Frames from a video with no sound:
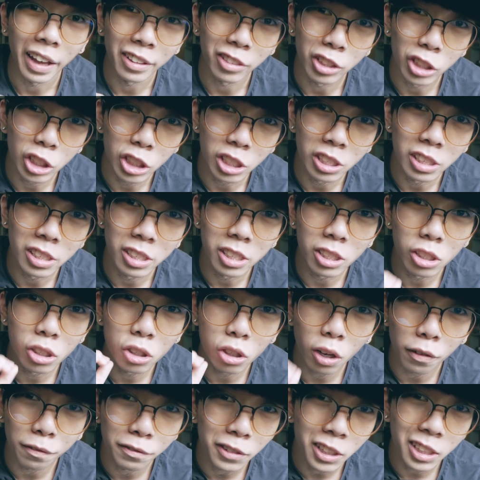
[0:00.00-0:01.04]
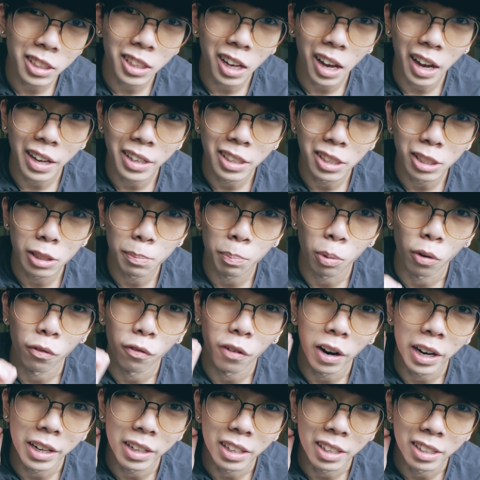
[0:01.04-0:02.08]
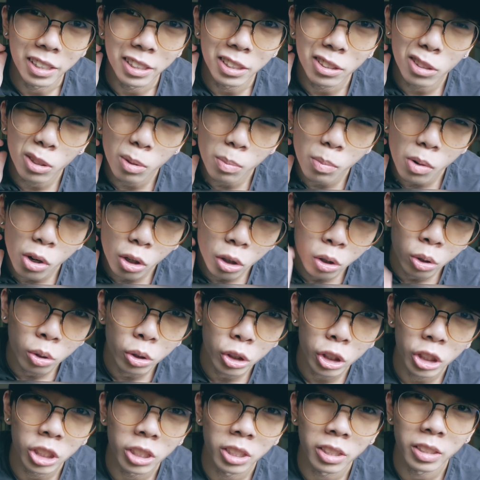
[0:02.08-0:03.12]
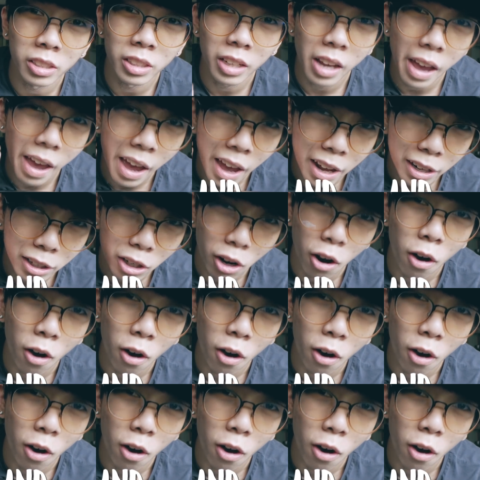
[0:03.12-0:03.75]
Additionally, softer tires provide a little more cushion and